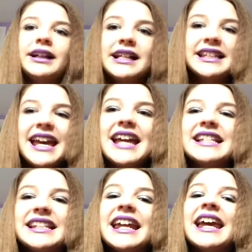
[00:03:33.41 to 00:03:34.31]
Cause
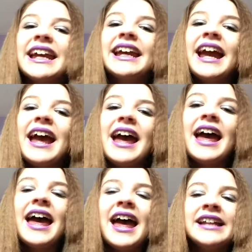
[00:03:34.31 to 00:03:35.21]
it's the
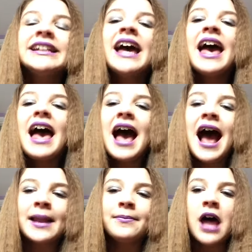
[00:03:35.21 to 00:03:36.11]
end,
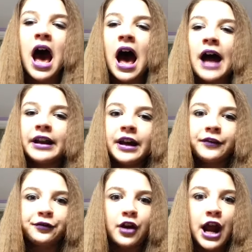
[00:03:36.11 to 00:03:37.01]
and I'm not
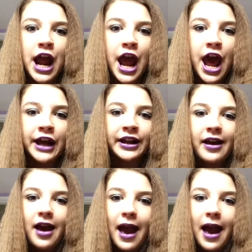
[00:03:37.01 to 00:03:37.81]
afraid.